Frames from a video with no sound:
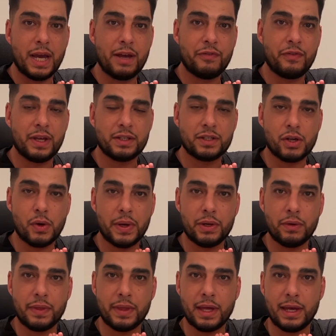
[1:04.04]
ethics going
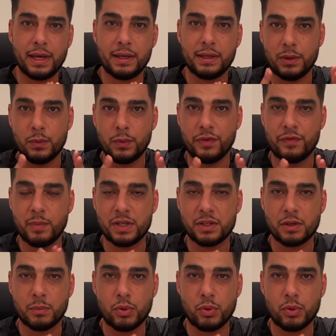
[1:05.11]
on there with Mr.